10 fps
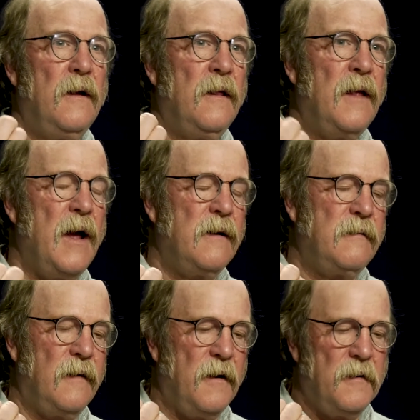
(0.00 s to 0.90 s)

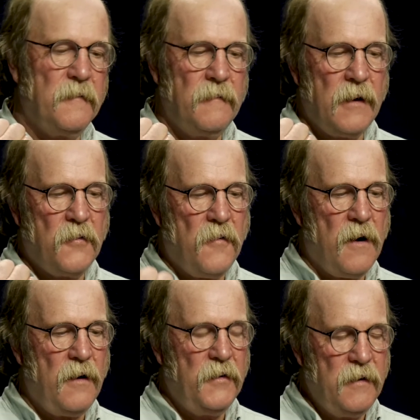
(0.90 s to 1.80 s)
that
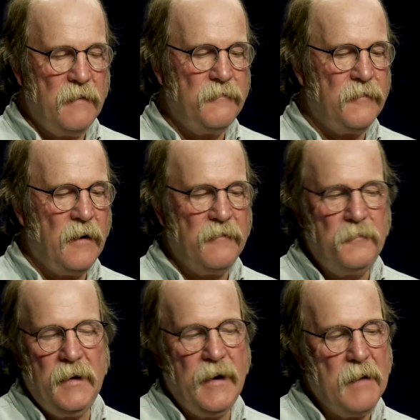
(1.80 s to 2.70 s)
quality of
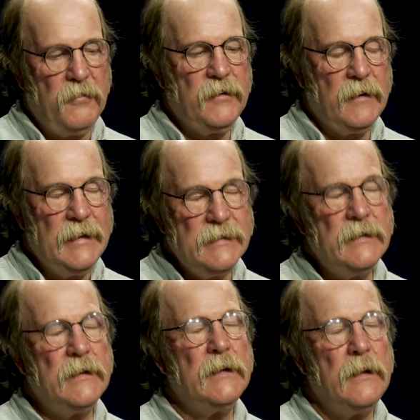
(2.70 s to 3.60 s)
being able to
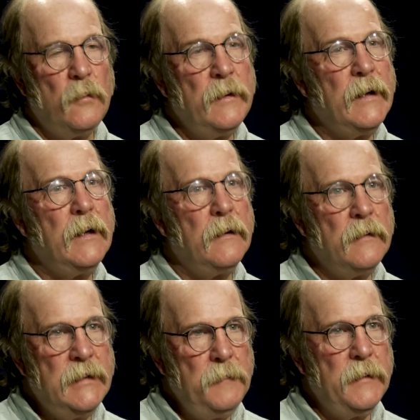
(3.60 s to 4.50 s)
listen really
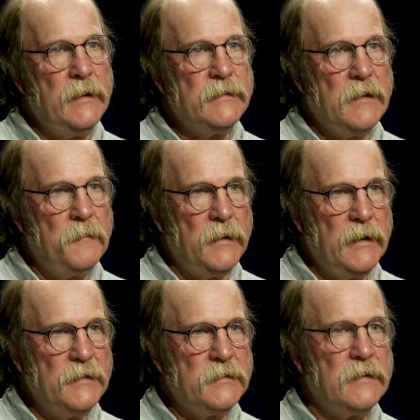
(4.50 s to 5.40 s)
deeply to somebody
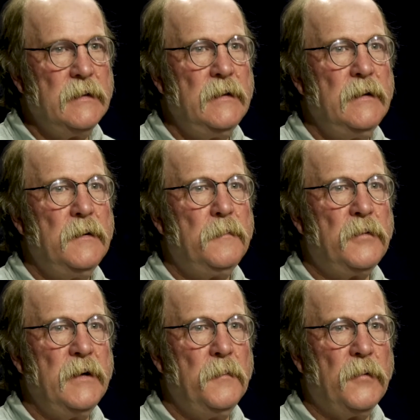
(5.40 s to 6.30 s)
is
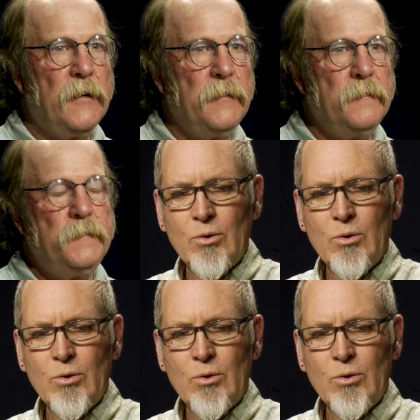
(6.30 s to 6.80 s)
pretty important.